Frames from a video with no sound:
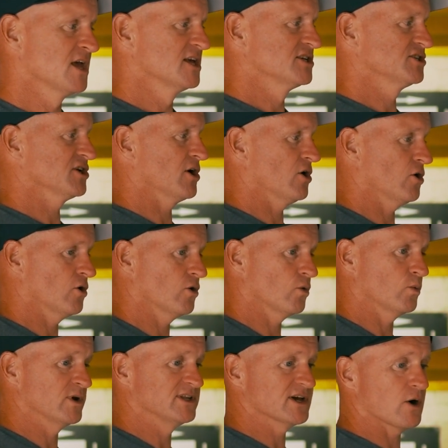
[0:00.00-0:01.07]
So
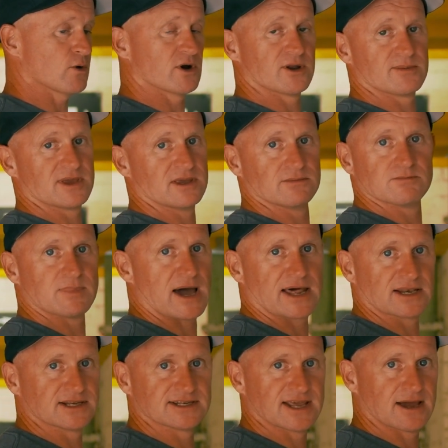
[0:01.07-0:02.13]
we don't want to be
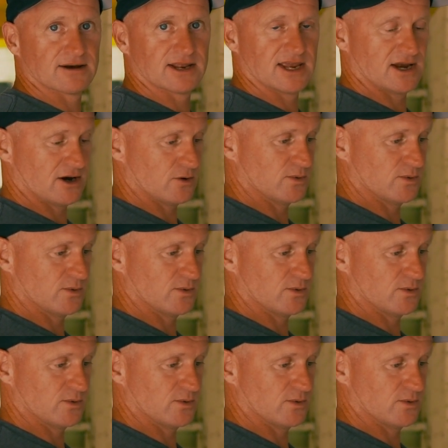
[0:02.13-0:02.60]
paddling down here.